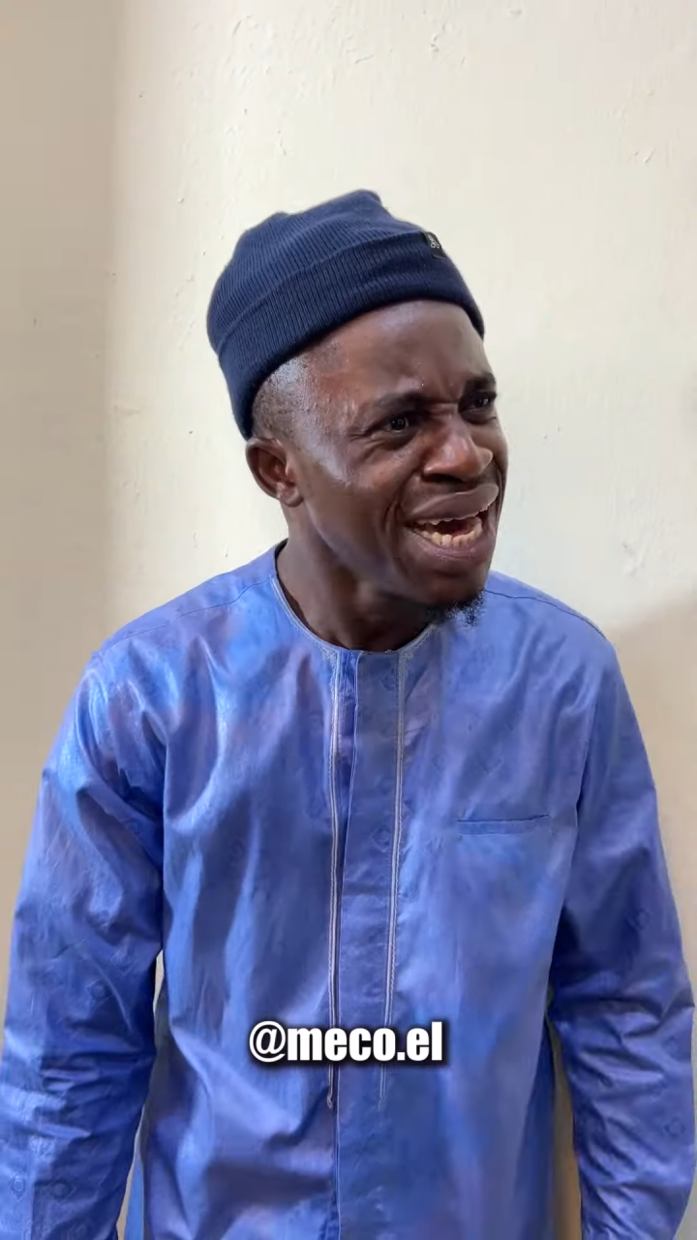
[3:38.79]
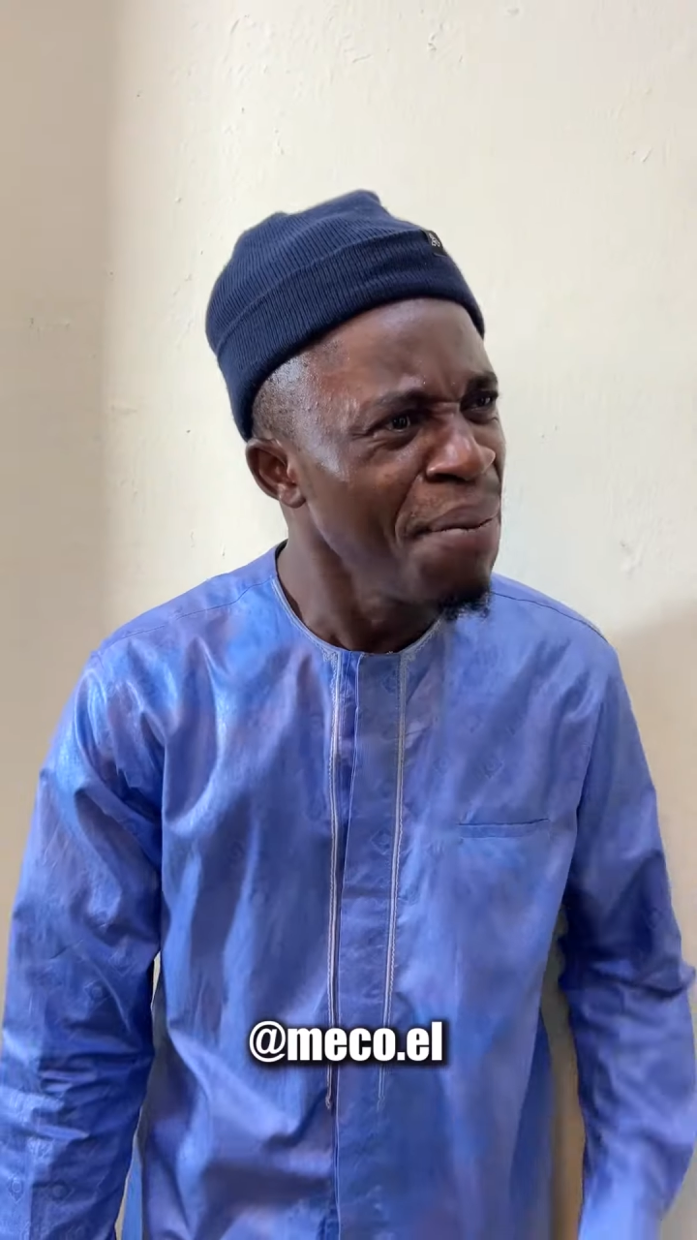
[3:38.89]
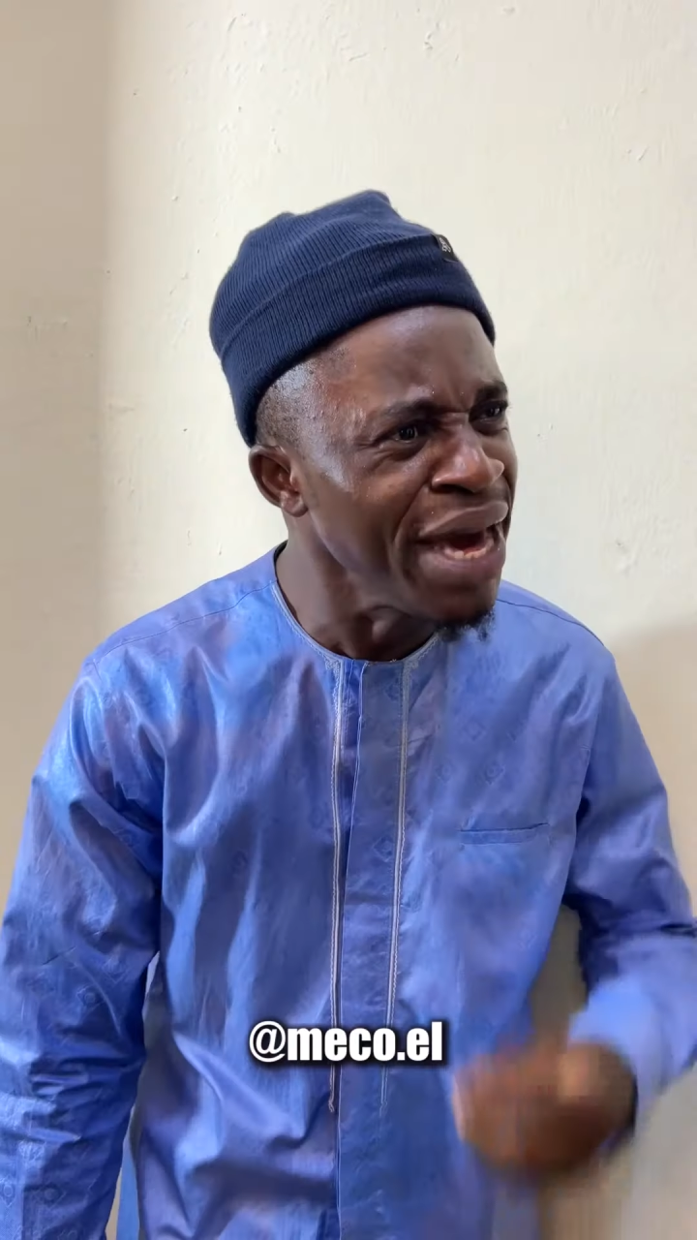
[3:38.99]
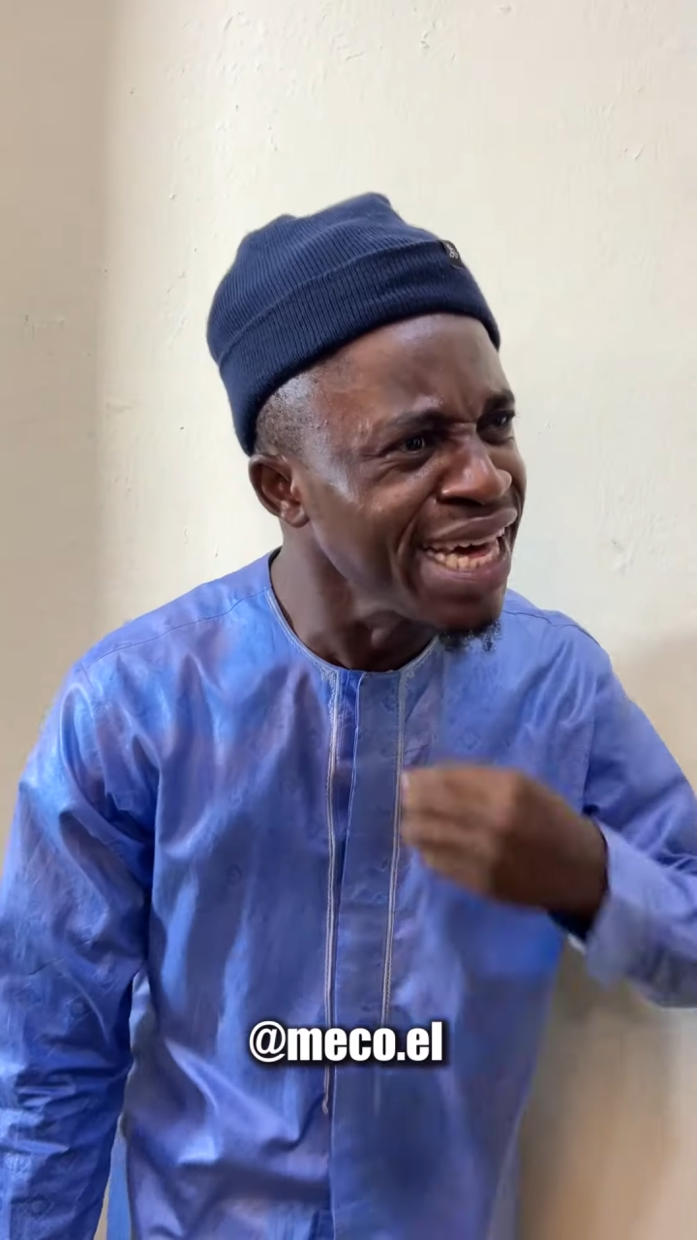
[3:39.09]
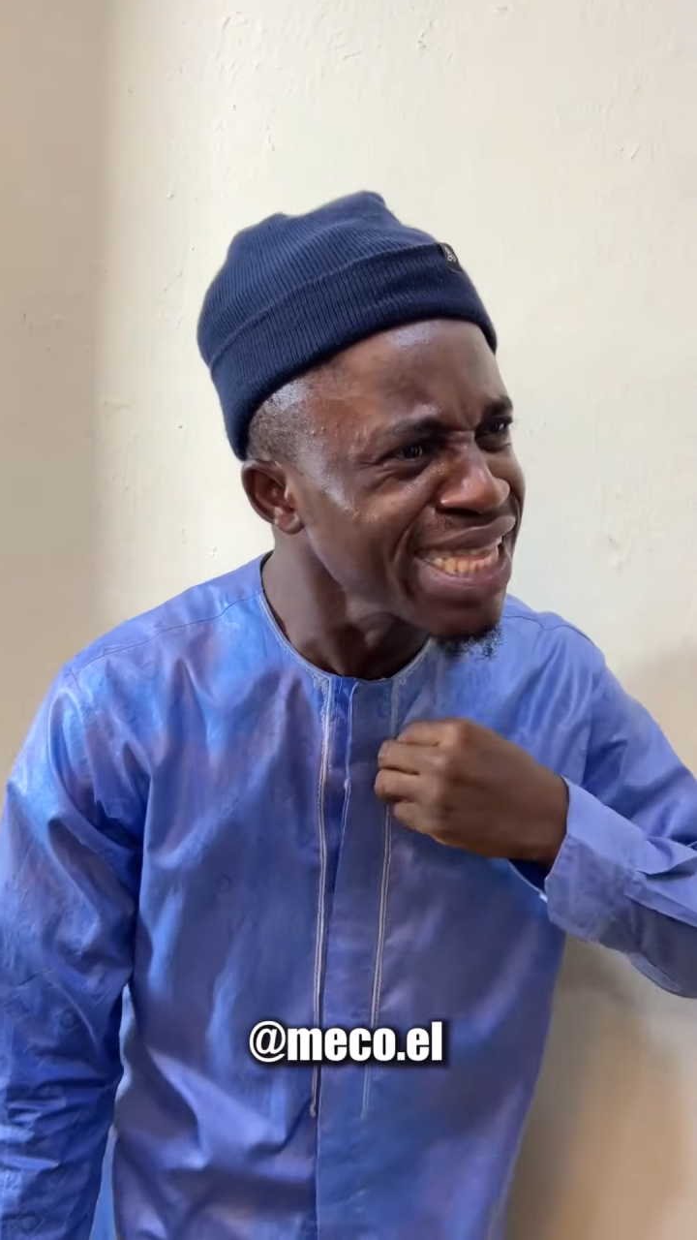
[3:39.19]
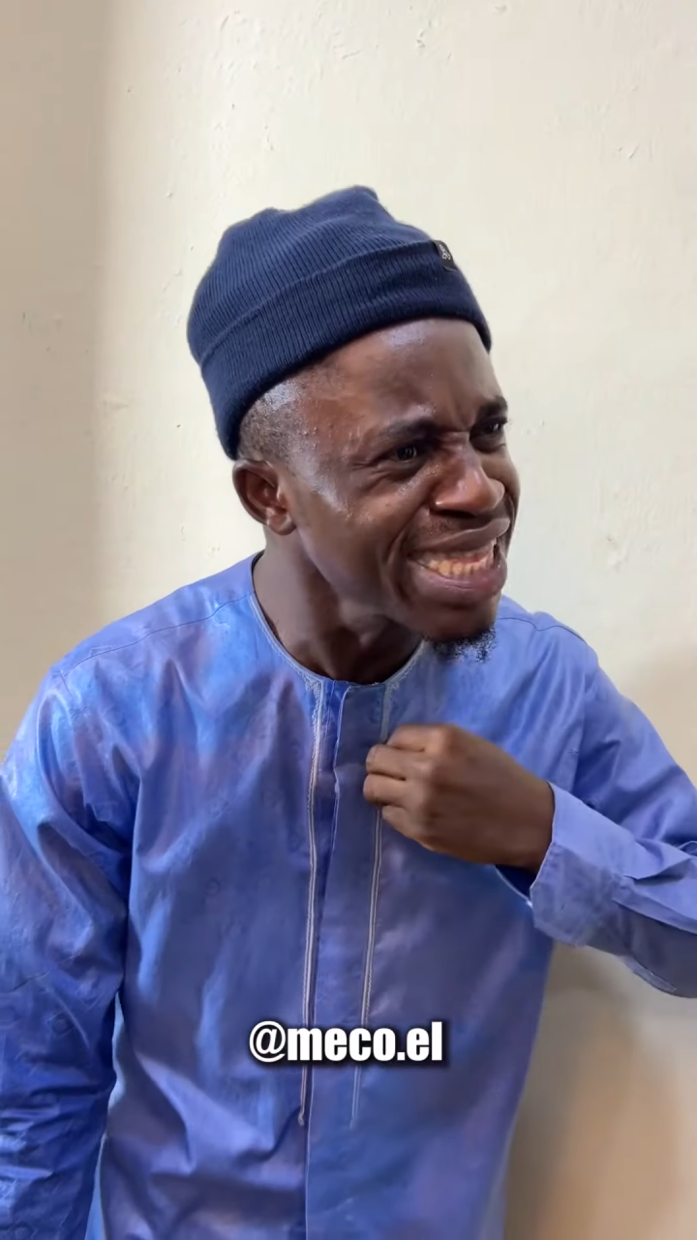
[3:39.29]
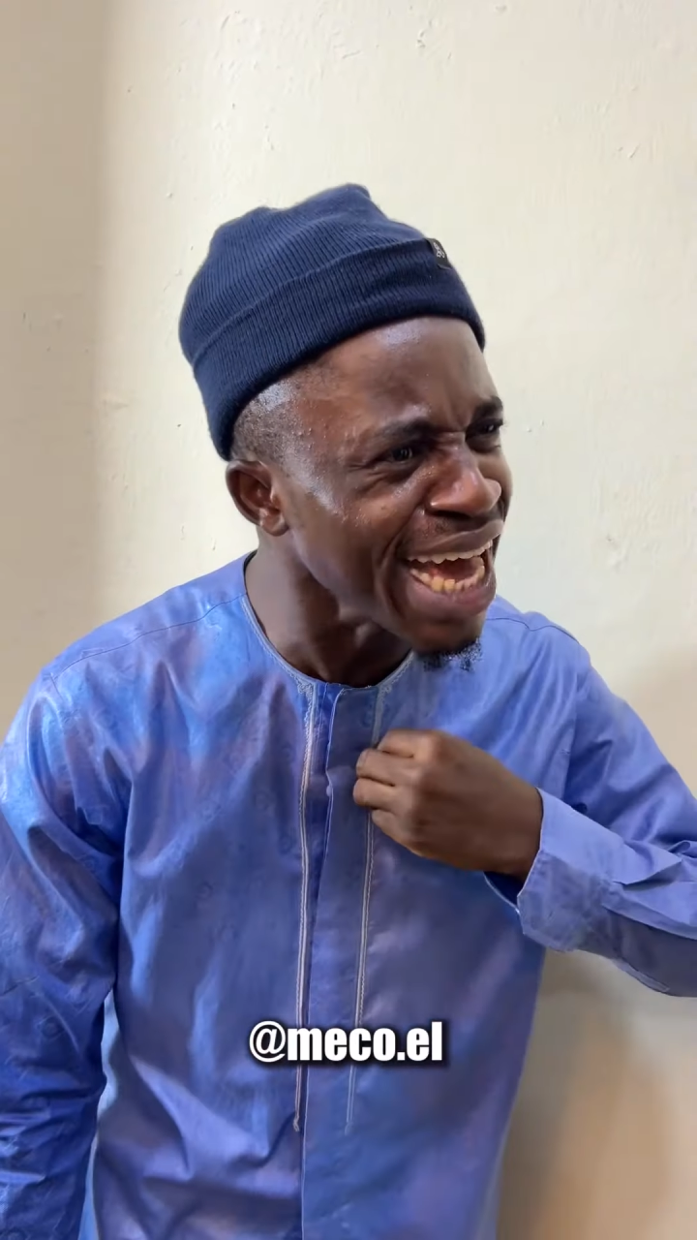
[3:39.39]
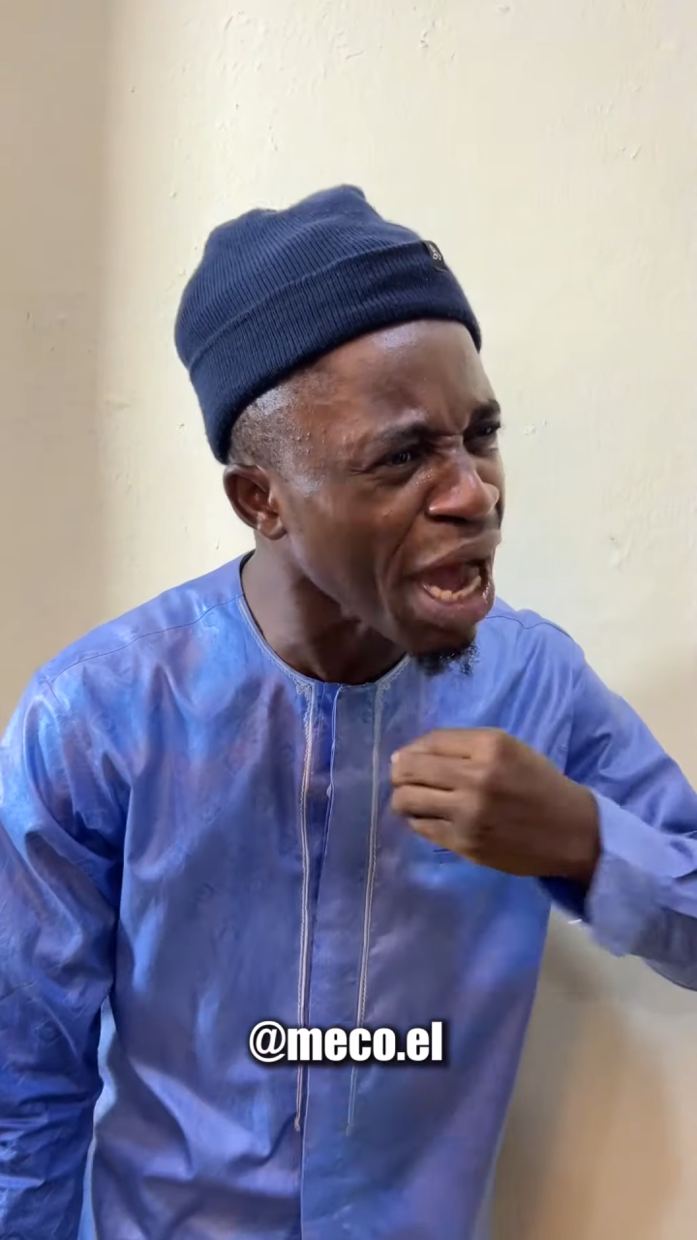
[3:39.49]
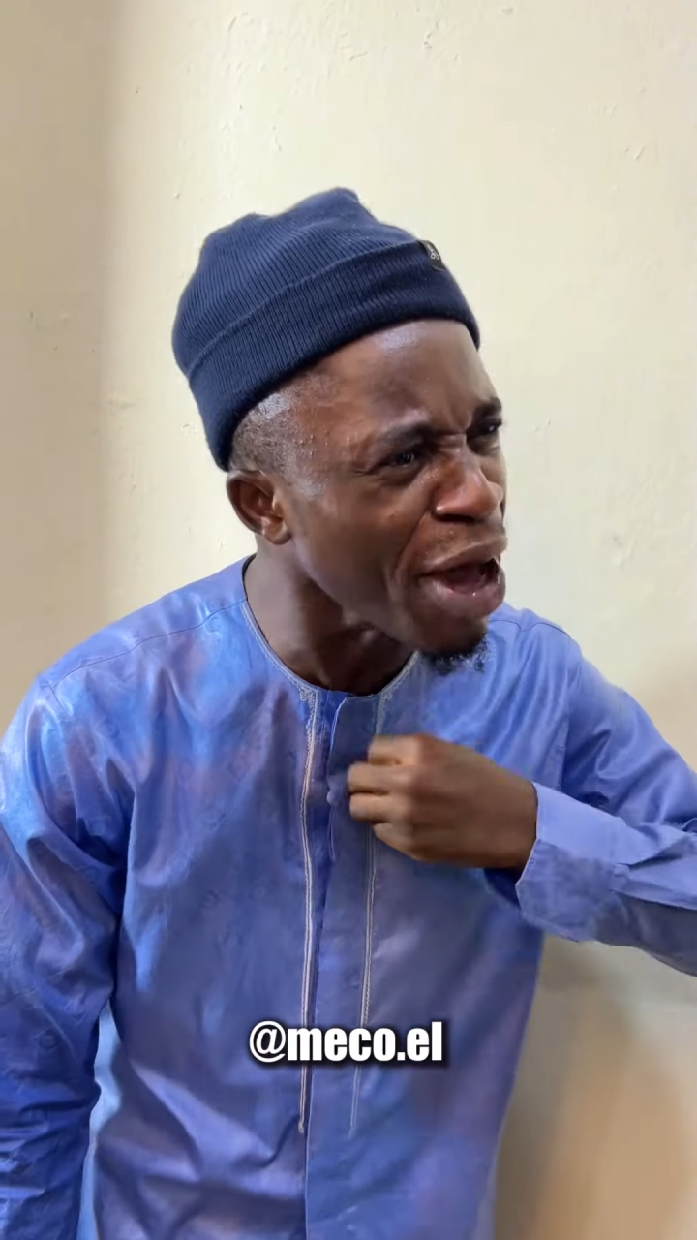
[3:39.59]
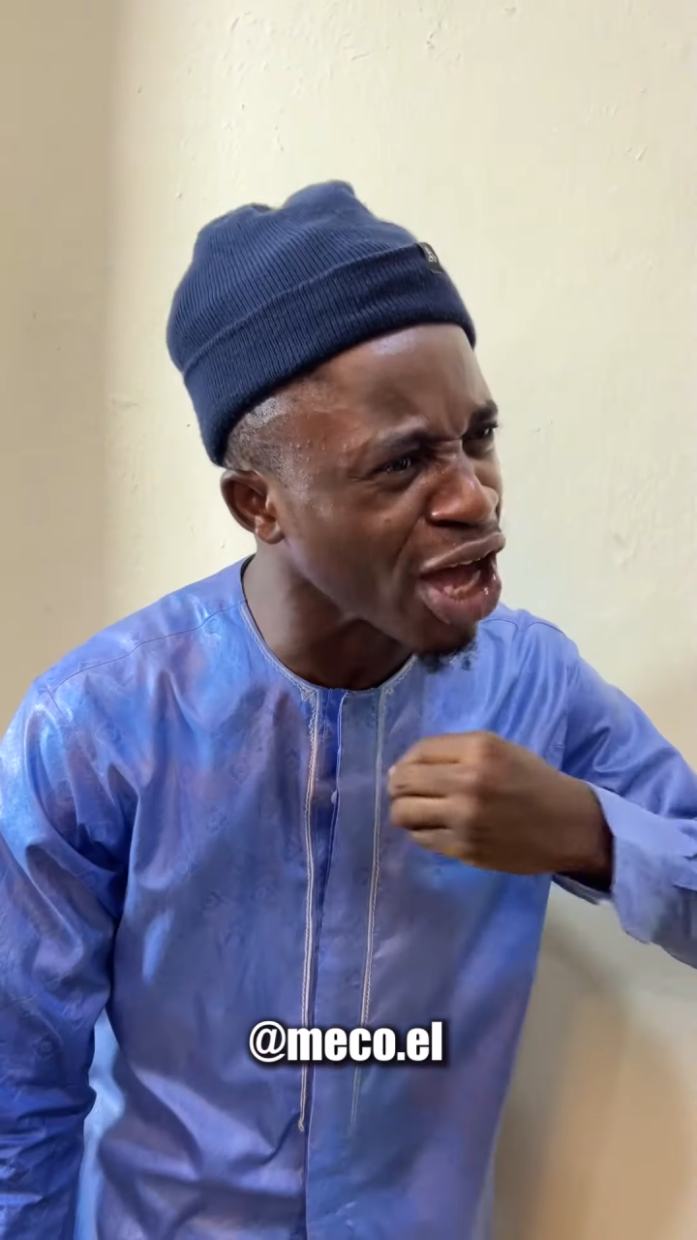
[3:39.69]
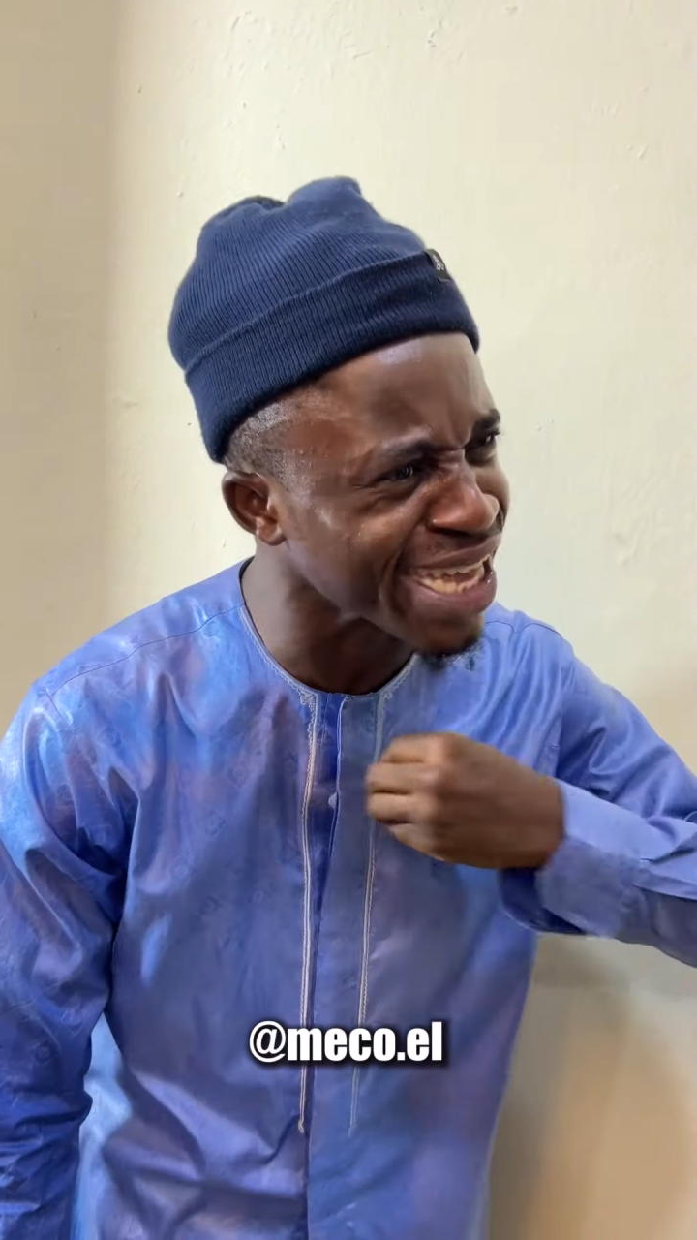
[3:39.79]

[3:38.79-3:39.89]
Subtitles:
Me? Take away your